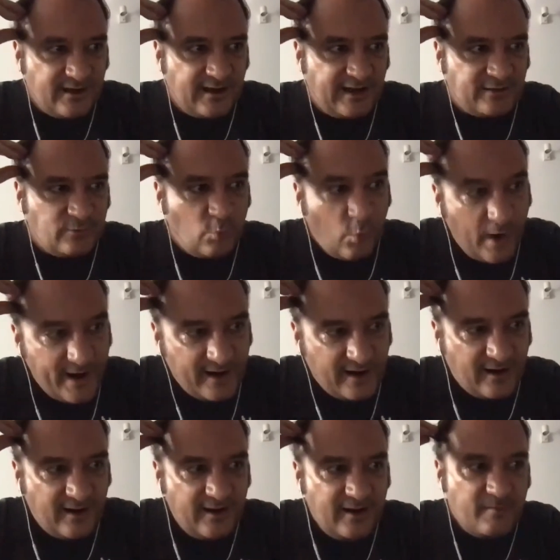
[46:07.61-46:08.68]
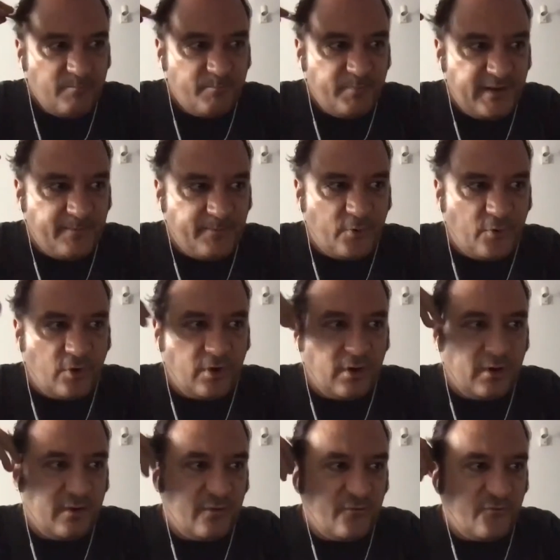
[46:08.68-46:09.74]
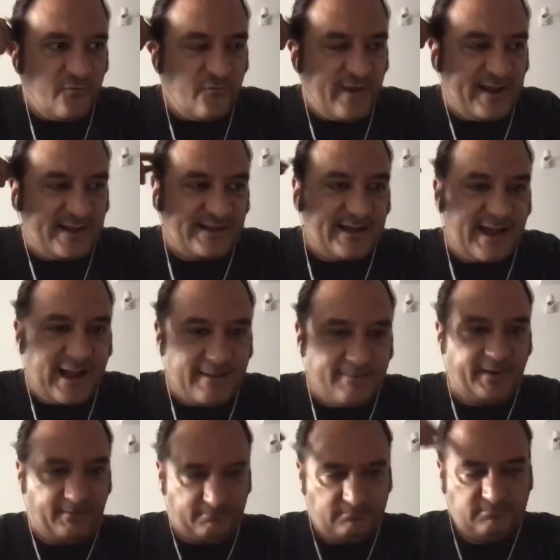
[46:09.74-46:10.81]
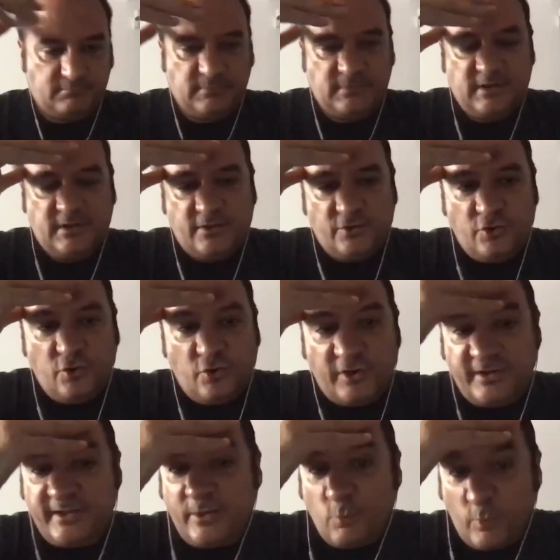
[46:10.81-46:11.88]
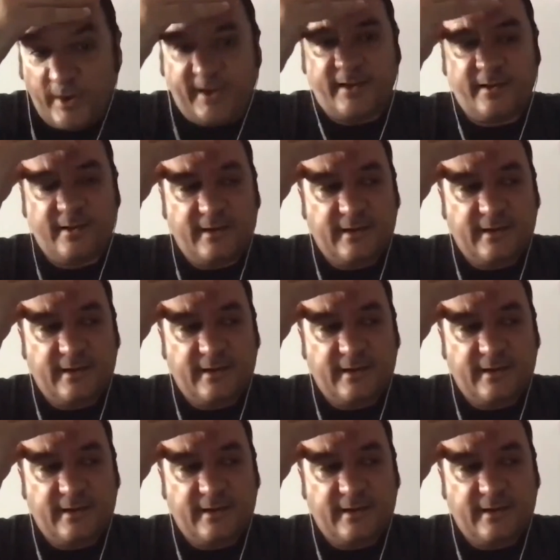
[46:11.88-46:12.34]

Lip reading: and where people felt happy during the week.